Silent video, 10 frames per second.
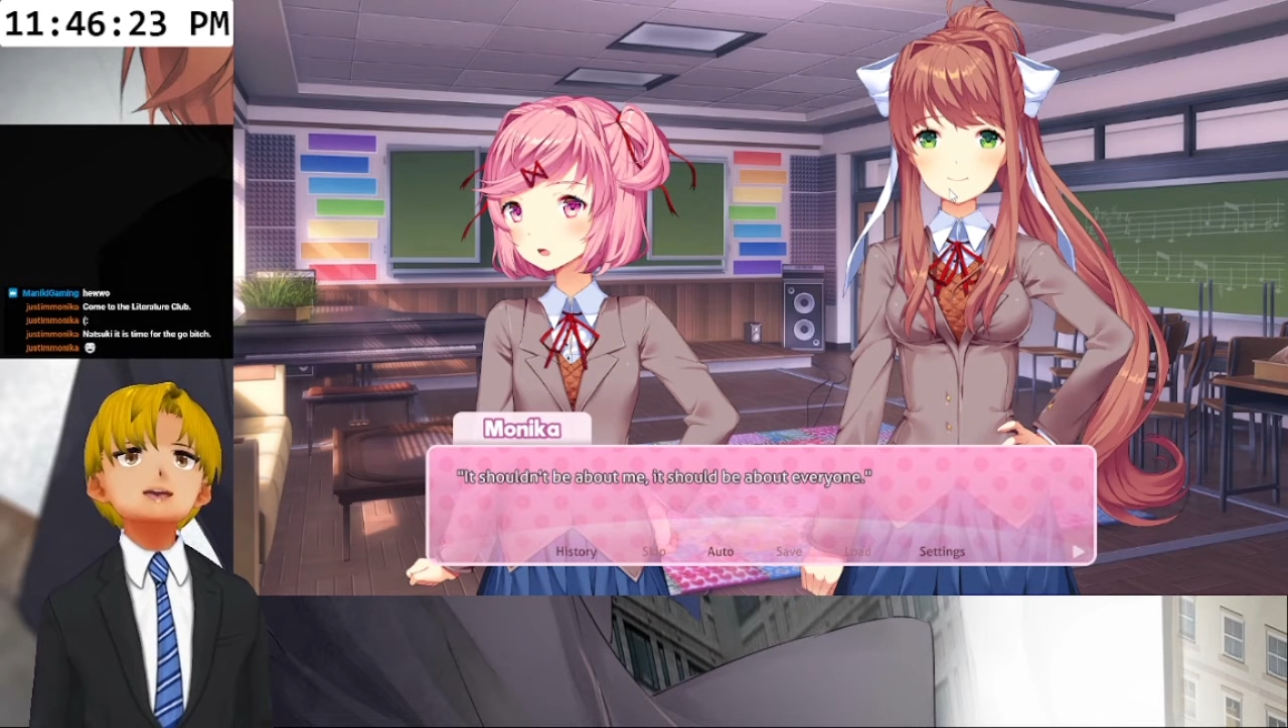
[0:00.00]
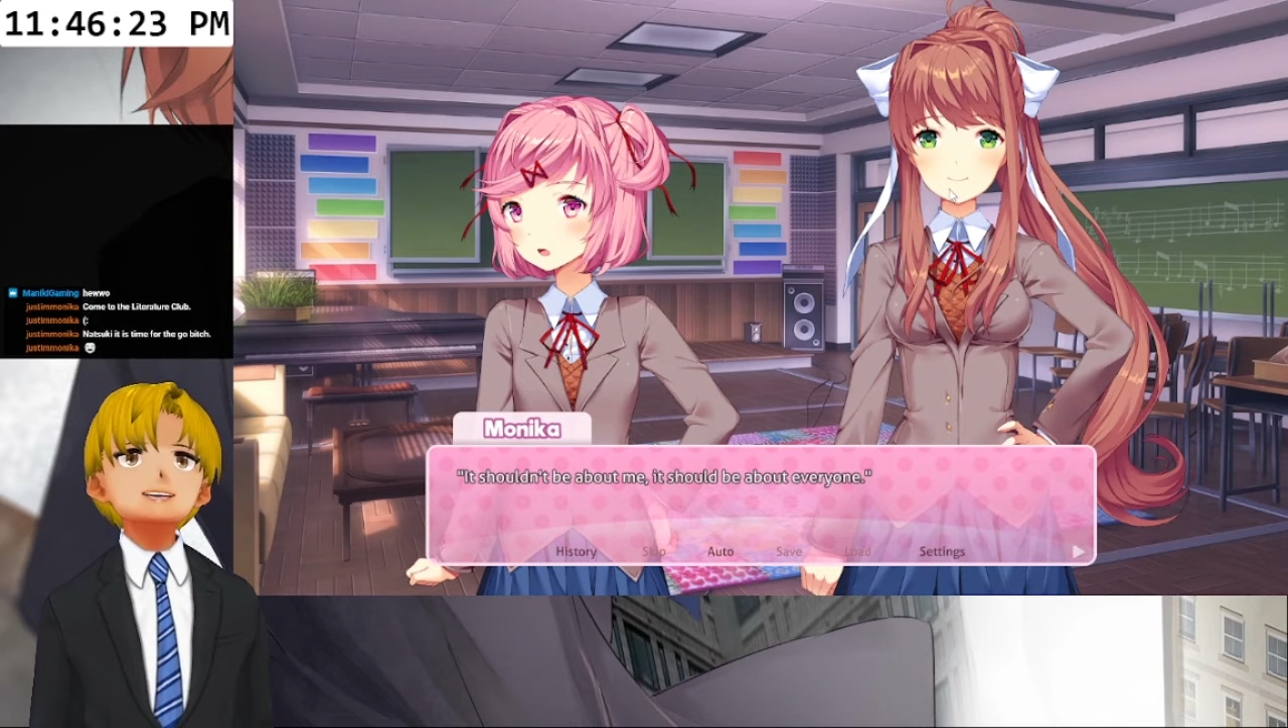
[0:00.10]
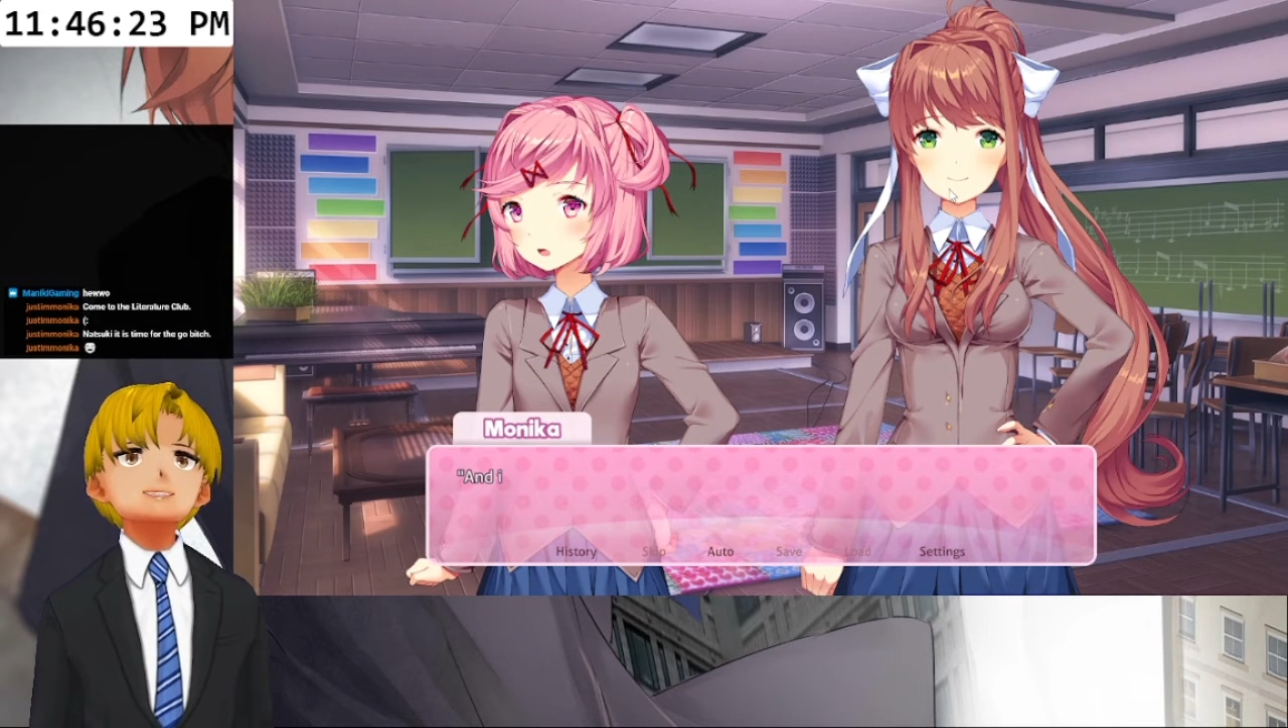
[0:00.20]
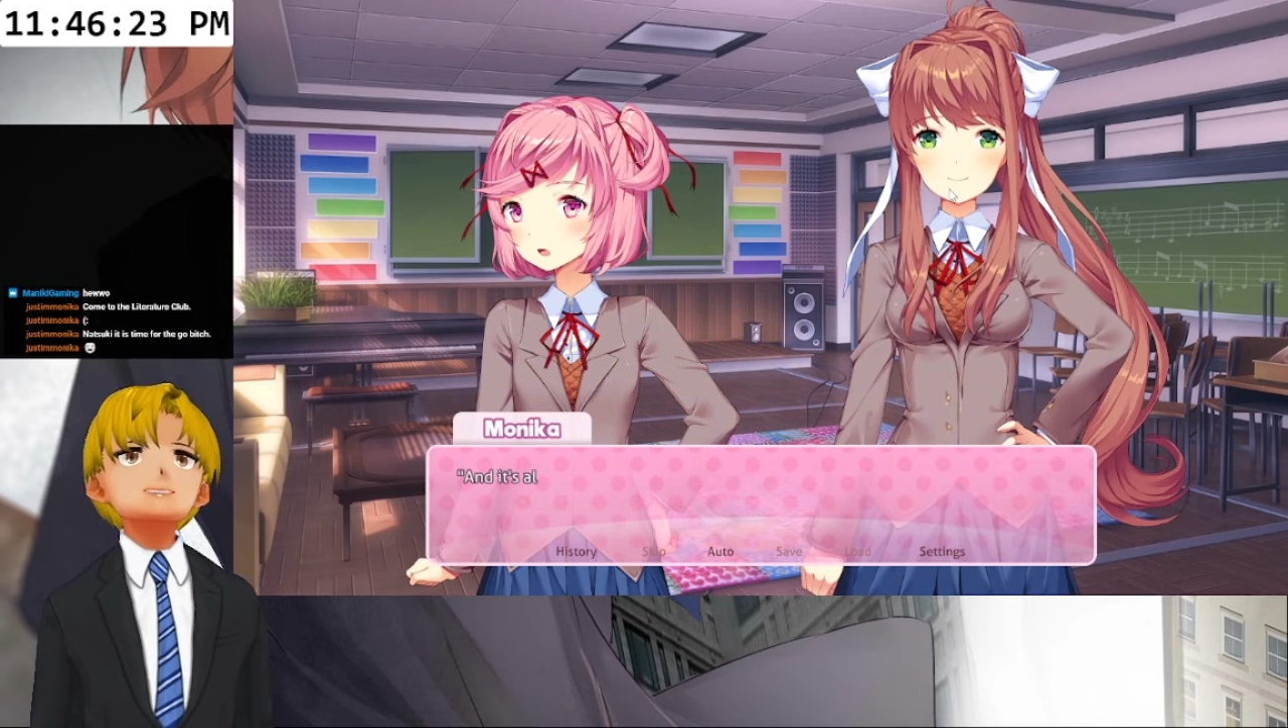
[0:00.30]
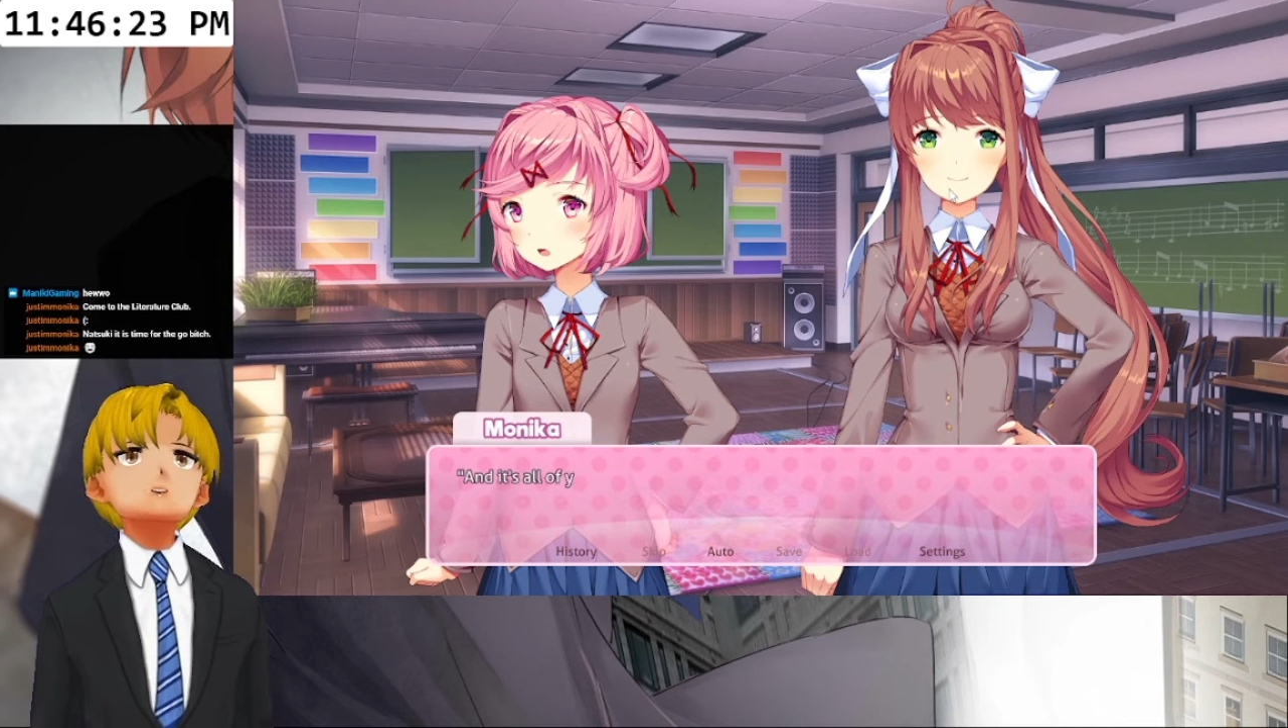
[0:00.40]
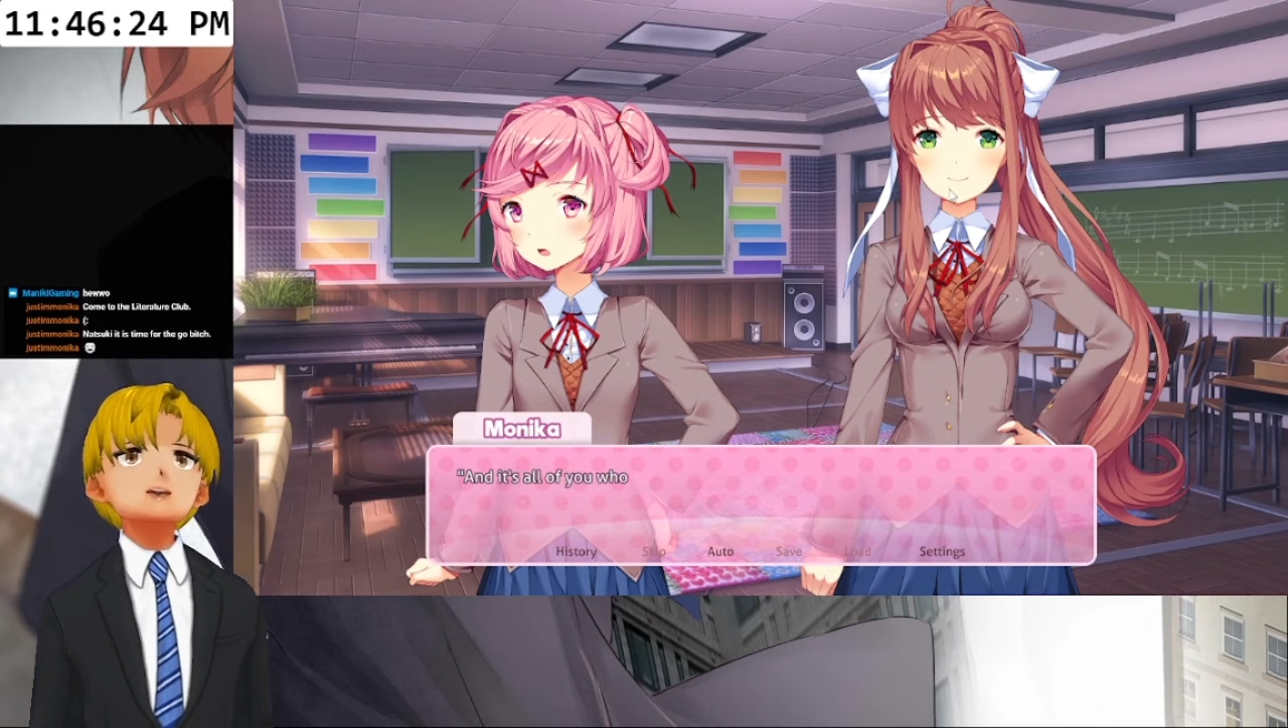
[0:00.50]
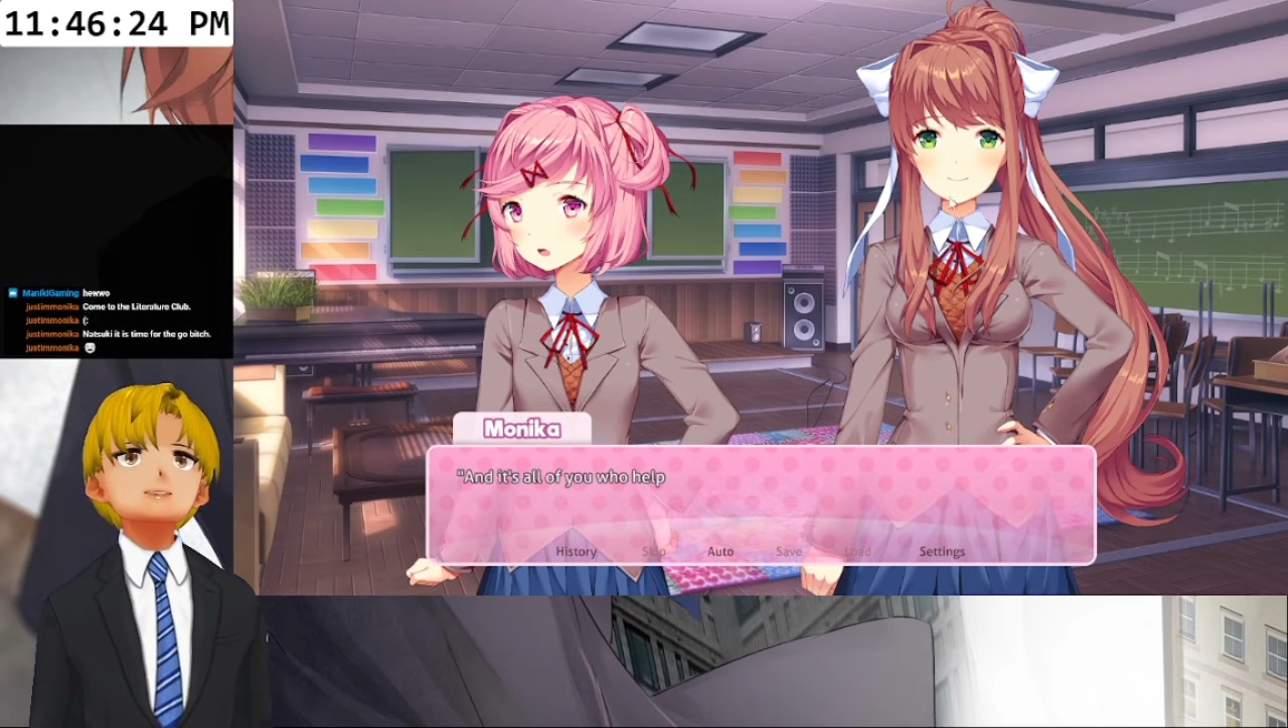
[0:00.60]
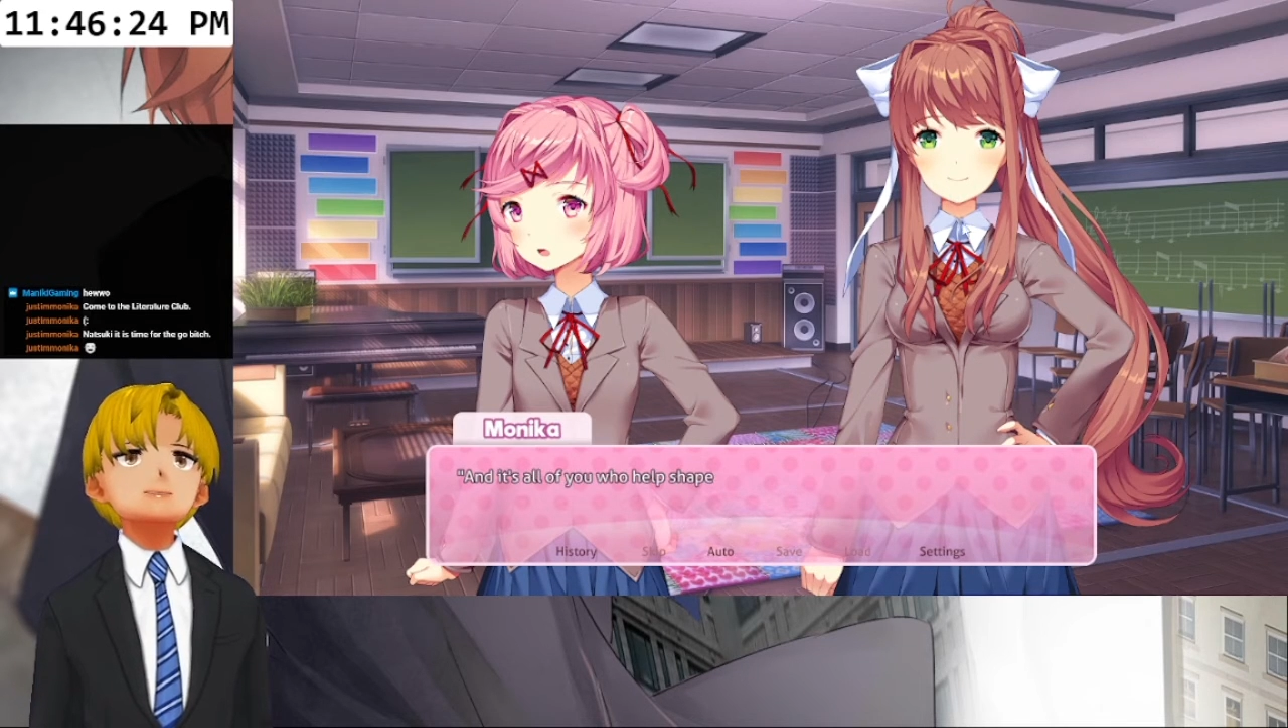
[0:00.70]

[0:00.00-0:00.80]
everyone.